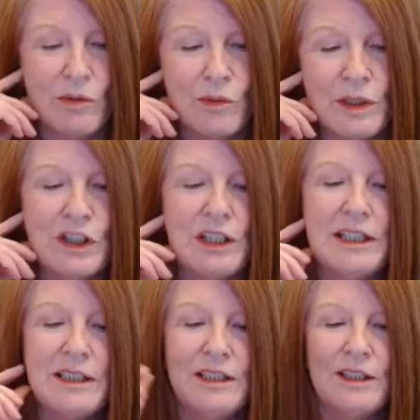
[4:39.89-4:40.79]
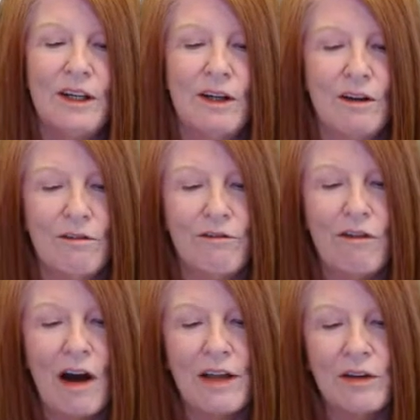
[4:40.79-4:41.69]
which is
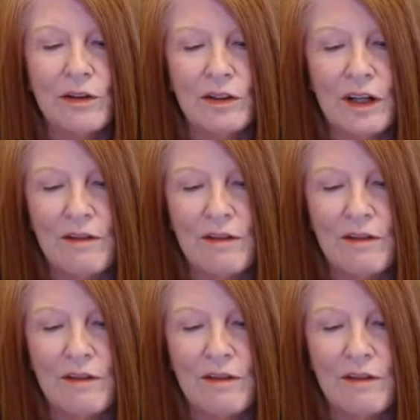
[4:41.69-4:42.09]
Father